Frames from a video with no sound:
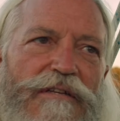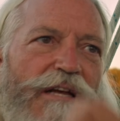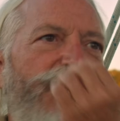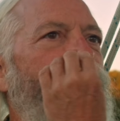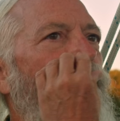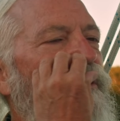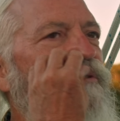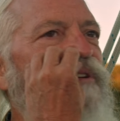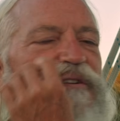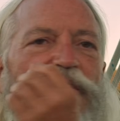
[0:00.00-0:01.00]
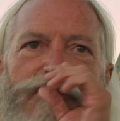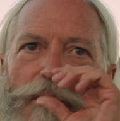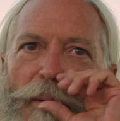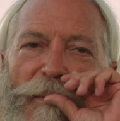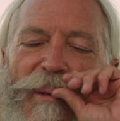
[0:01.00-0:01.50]
That's what it sounded like
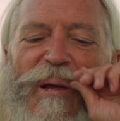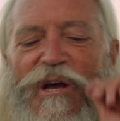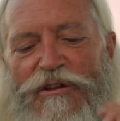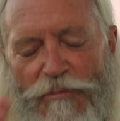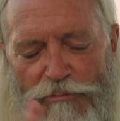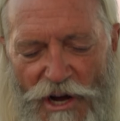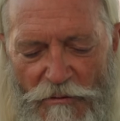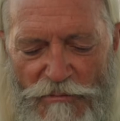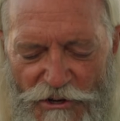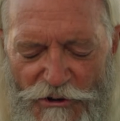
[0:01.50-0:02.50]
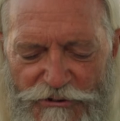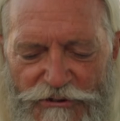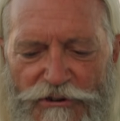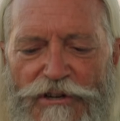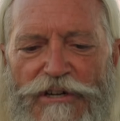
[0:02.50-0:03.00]
to him. The problem
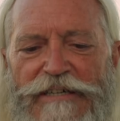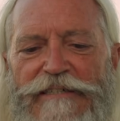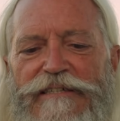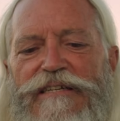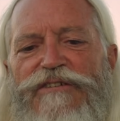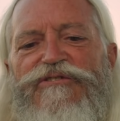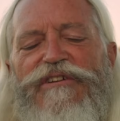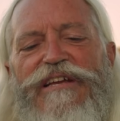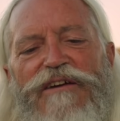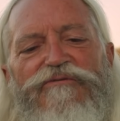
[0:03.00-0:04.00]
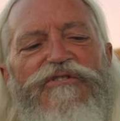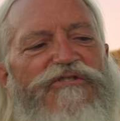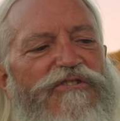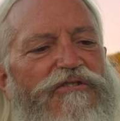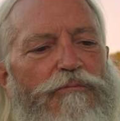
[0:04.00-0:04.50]
is, is that every
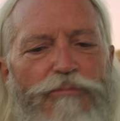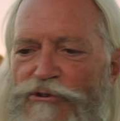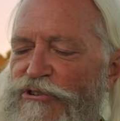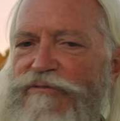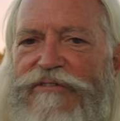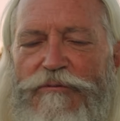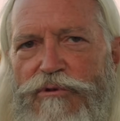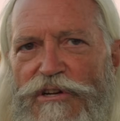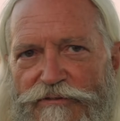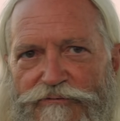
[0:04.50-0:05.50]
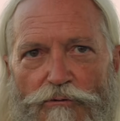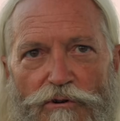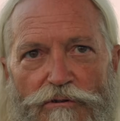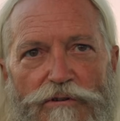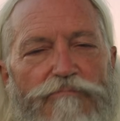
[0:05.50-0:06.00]
single person I've ever played it for,
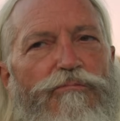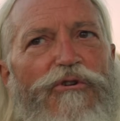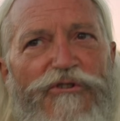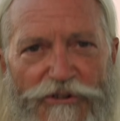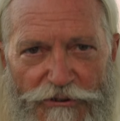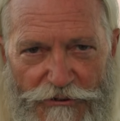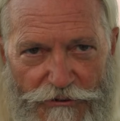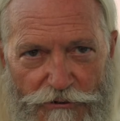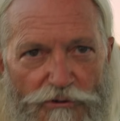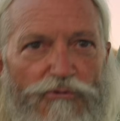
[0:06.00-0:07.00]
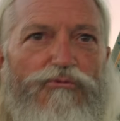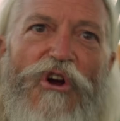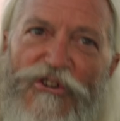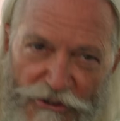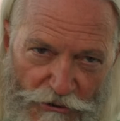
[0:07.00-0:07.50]
Persians,
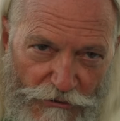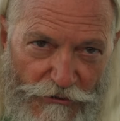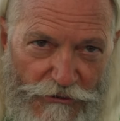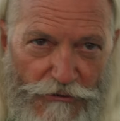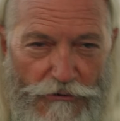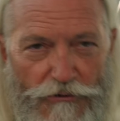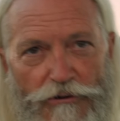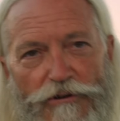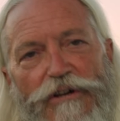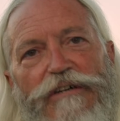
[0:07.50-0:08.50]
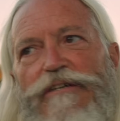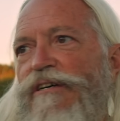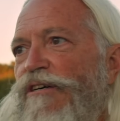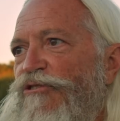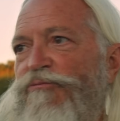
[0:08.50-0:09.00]
Russians,
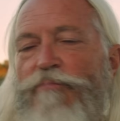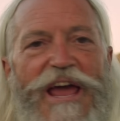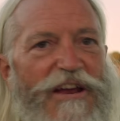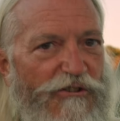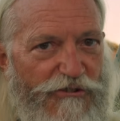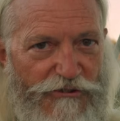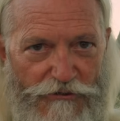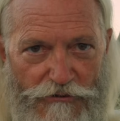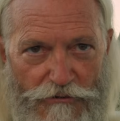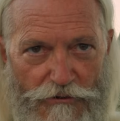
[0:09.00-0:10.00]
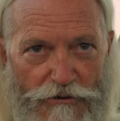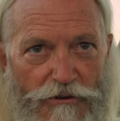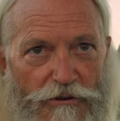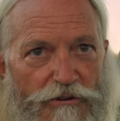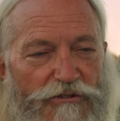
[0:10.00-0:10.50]
uh, Spanish
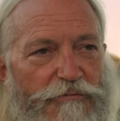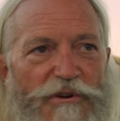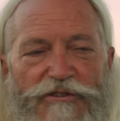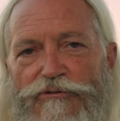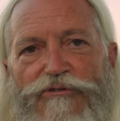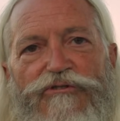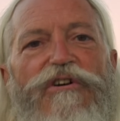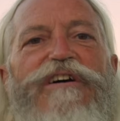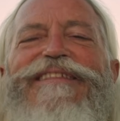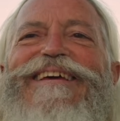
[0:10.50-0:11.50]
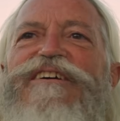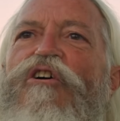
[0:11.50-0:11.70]
speakers, they